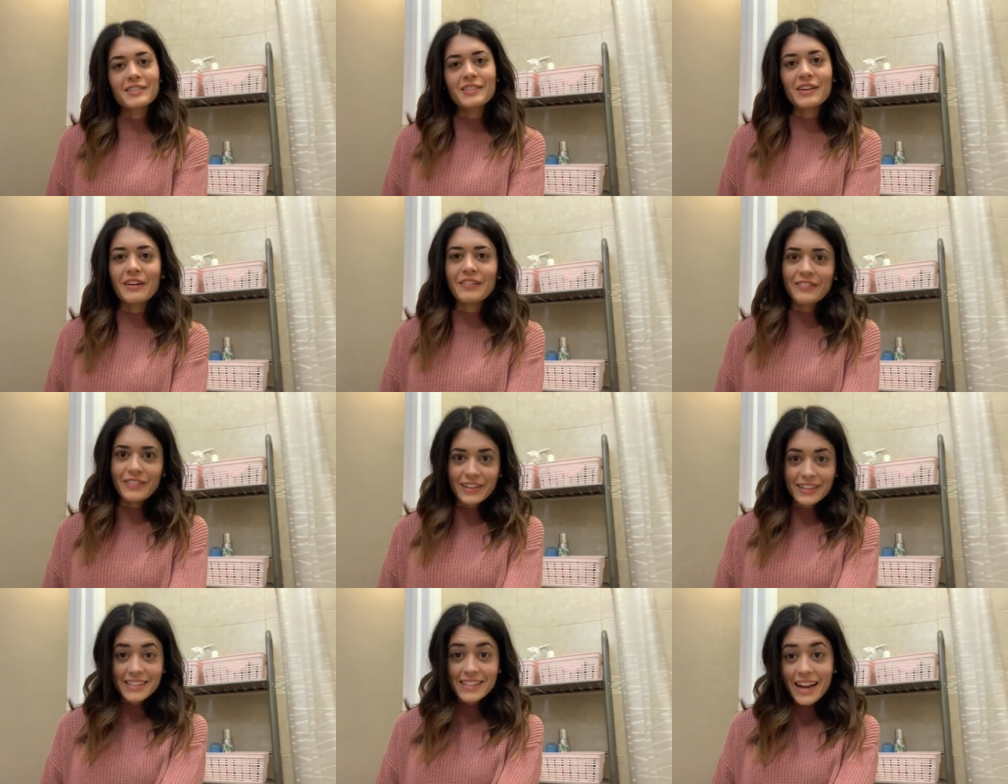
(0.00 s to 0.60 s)
So
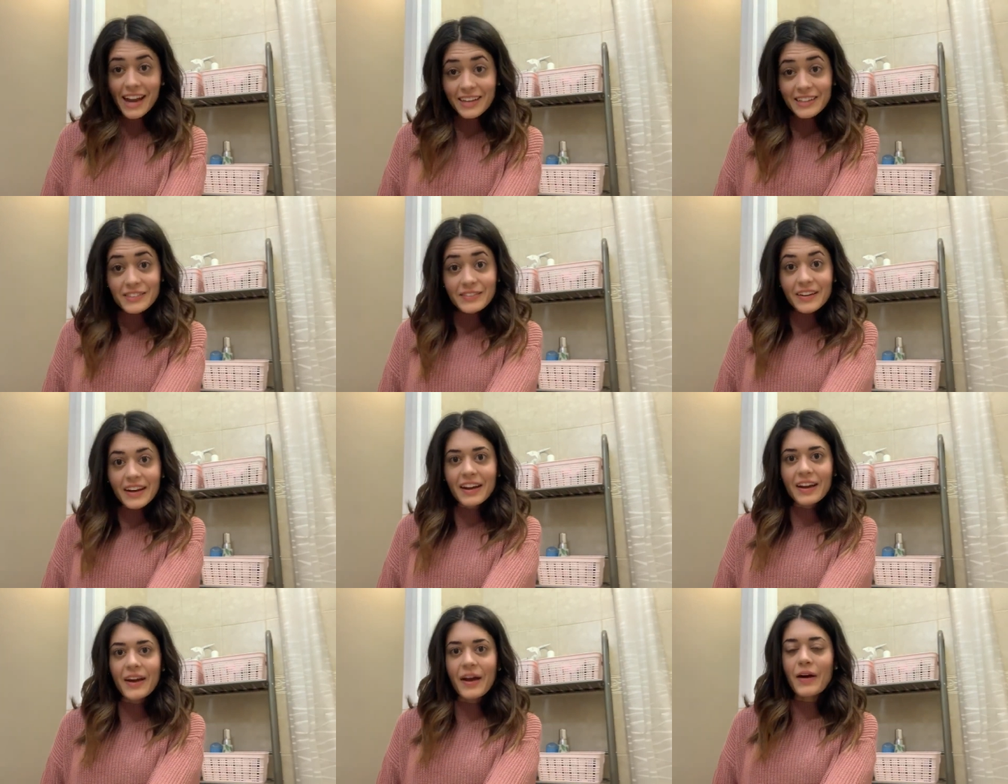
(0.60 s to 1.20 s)
for today's
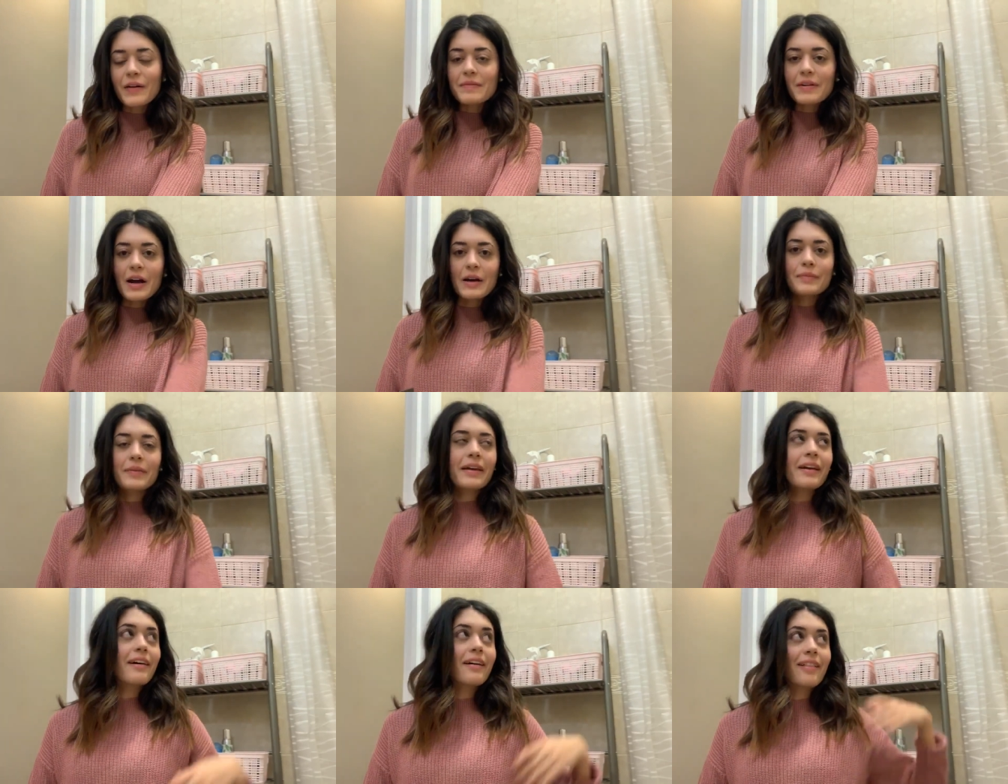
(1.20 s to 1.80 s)
video, I'm
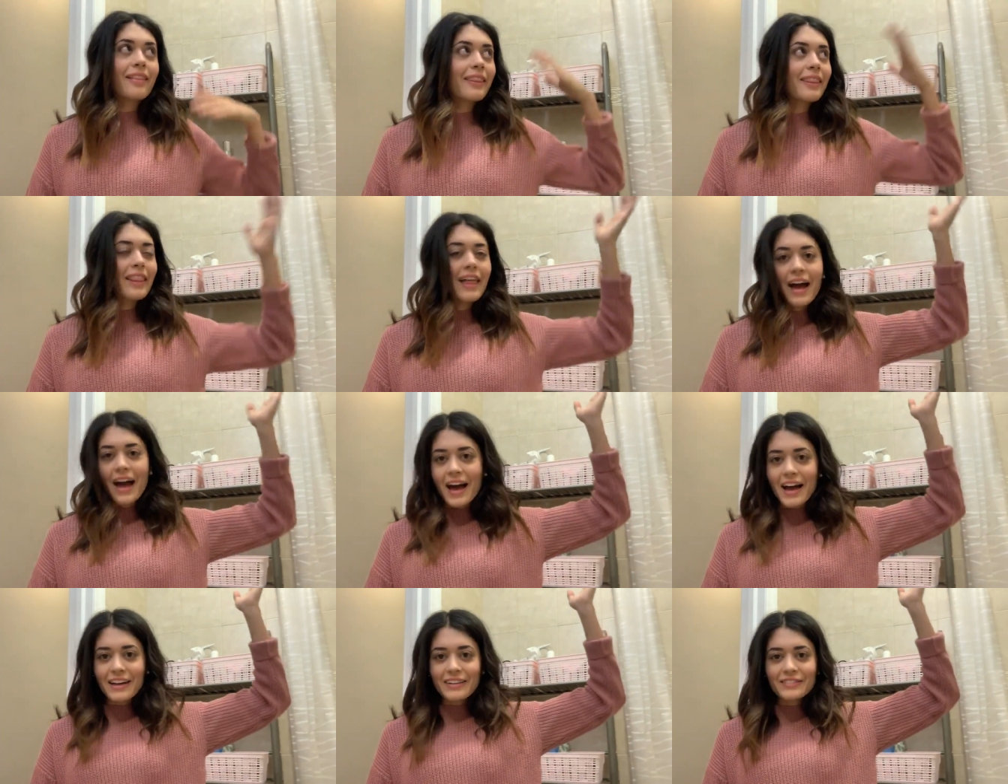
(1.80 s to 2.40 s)
coming
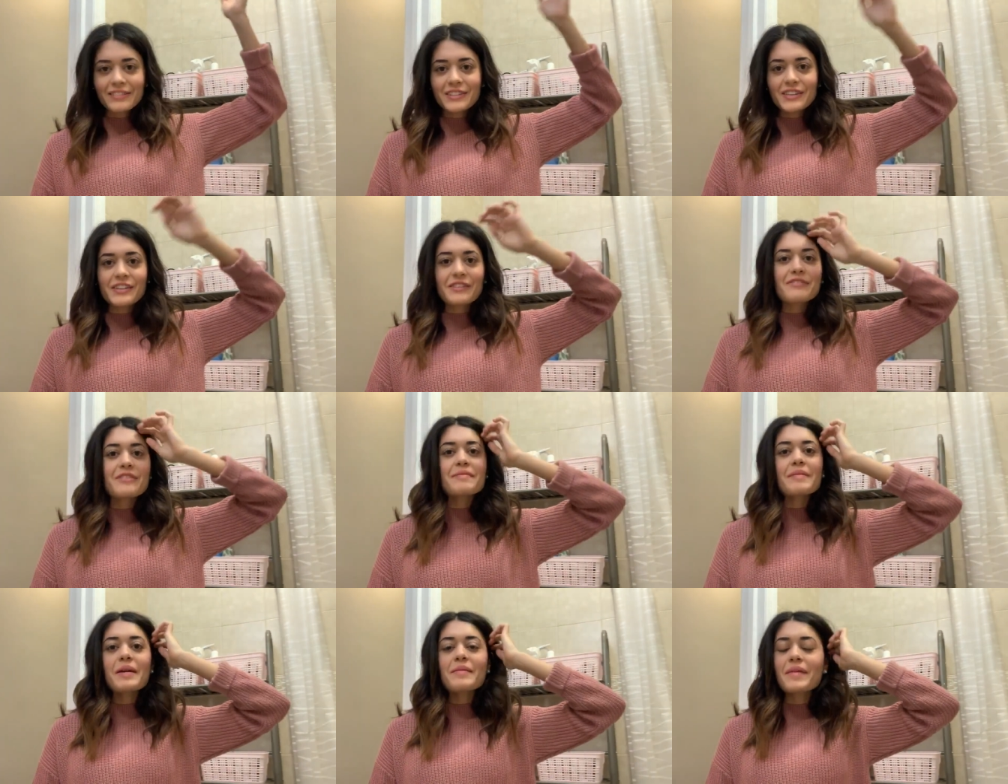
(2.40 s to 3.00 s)
live to you
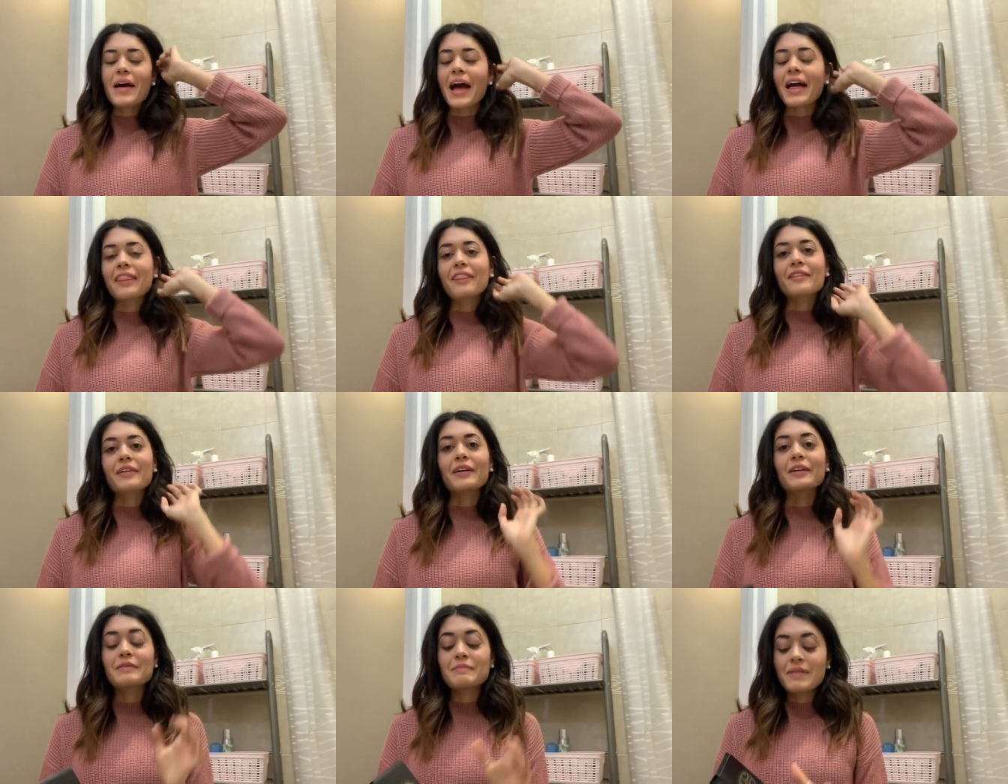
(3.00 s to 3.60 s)
from my
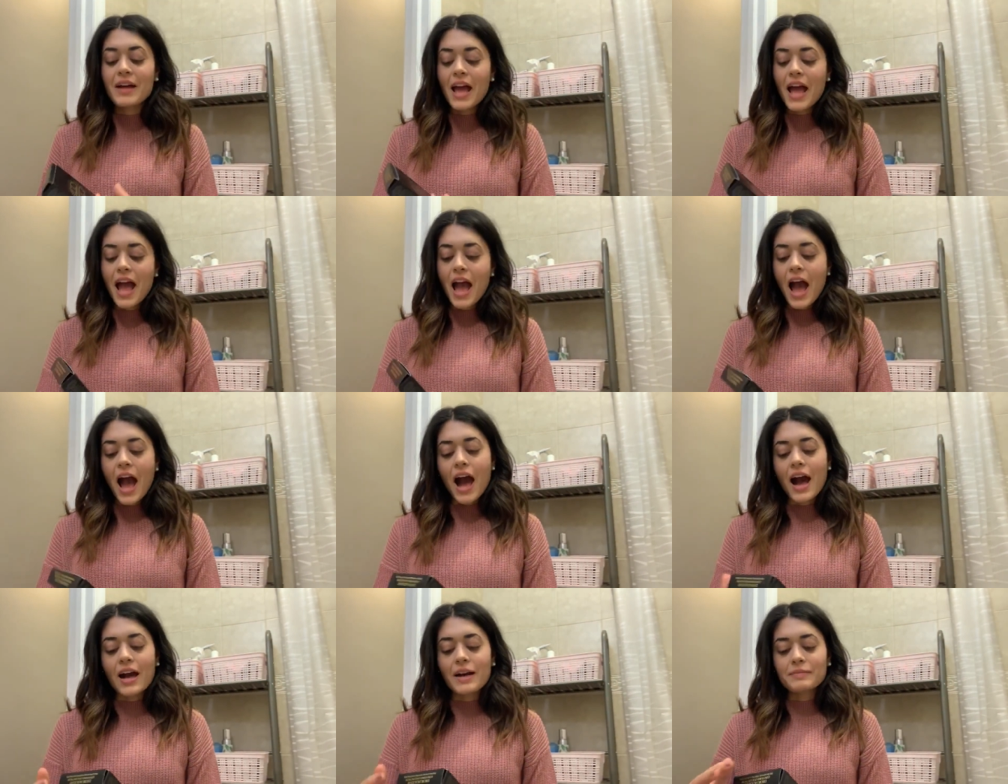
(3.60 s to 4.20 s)
bathroom.
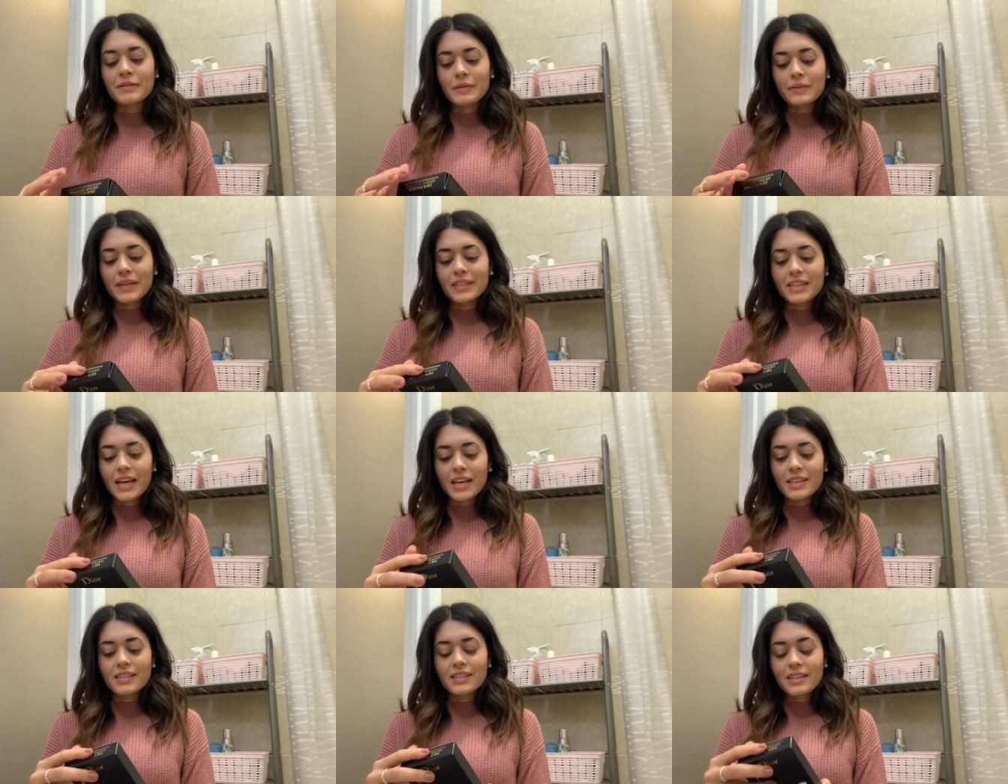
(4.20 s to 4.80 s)
I'm going to be
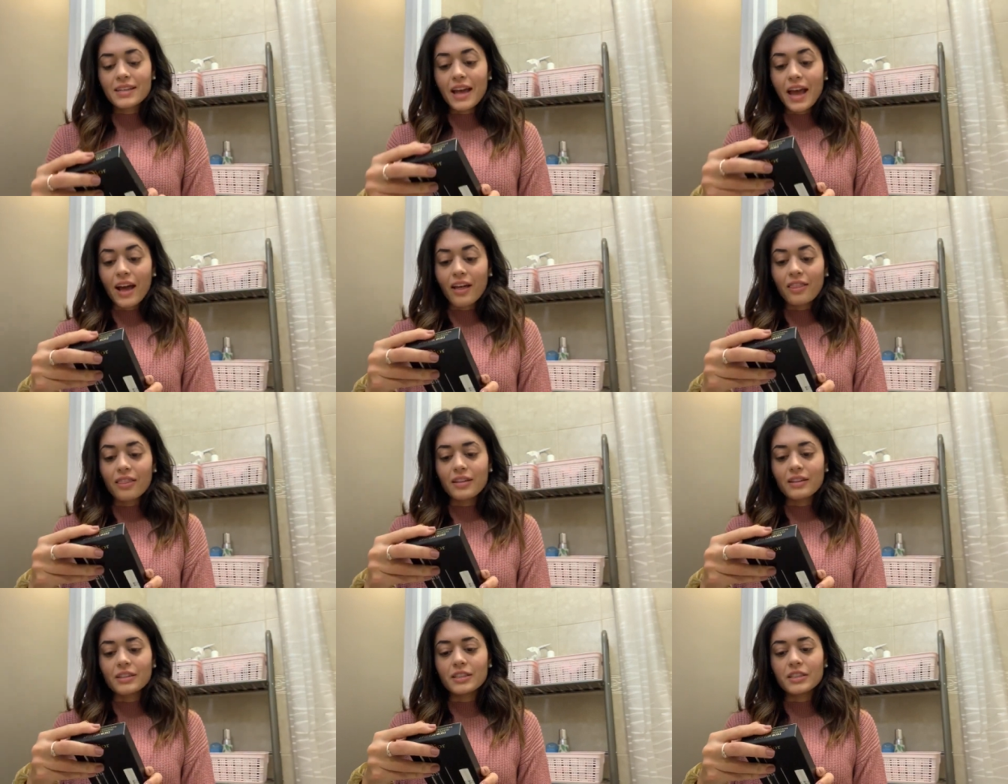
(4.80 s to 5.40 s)
testing
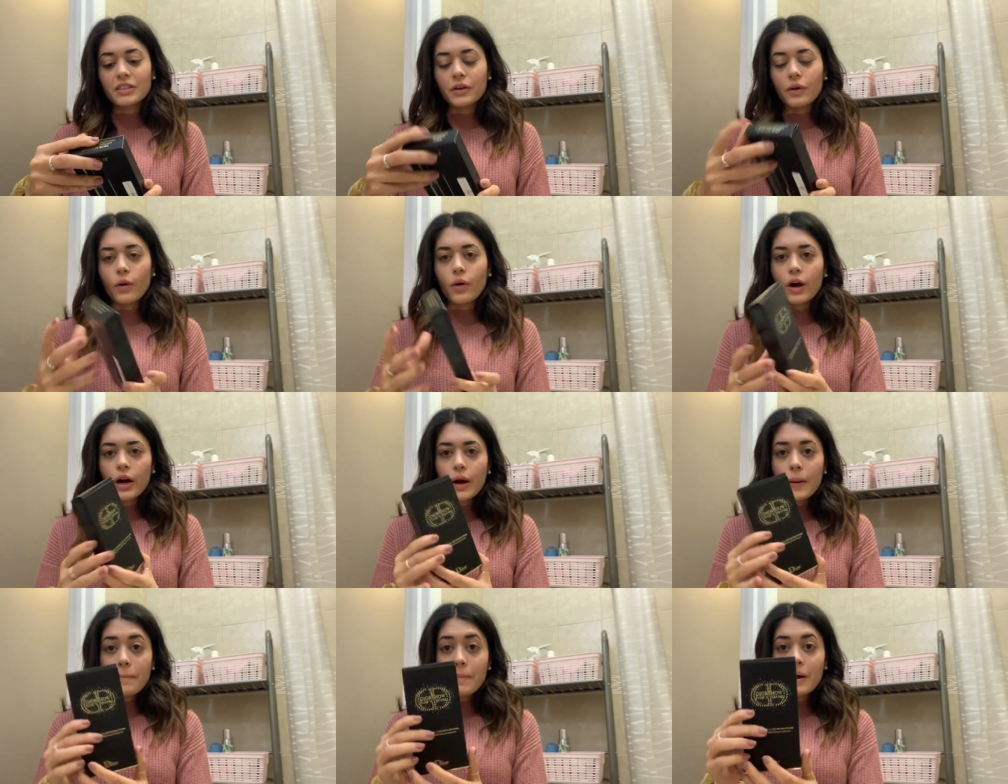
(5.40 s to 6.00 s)
out the
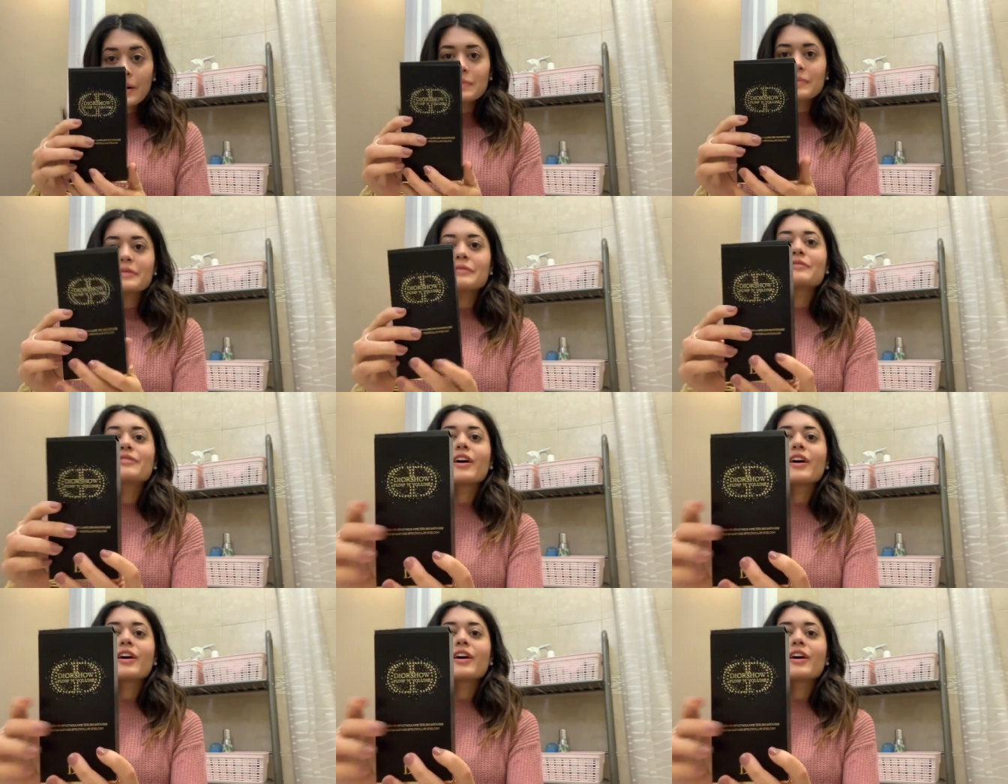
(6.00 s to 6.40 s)
Dior Pump and